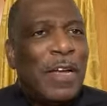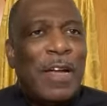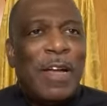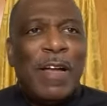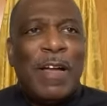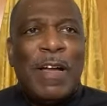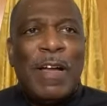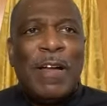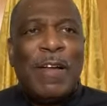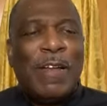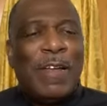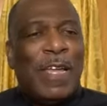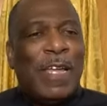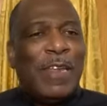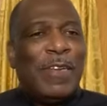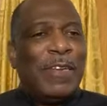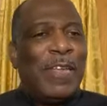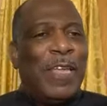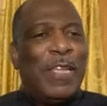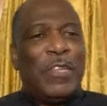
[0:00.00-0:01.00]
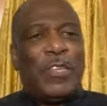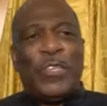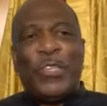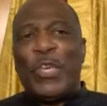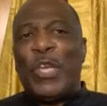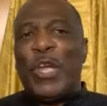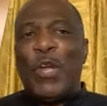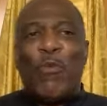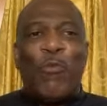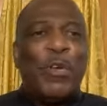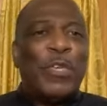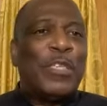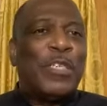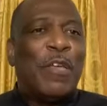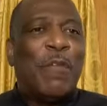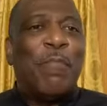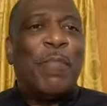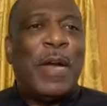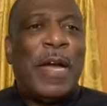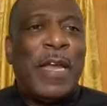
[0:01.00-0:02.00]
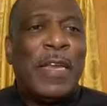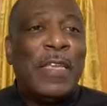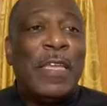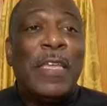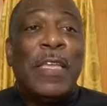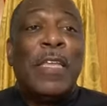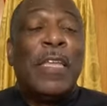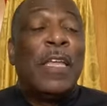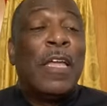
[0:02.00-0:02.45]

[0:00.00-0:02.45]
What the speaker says: and share with somebody.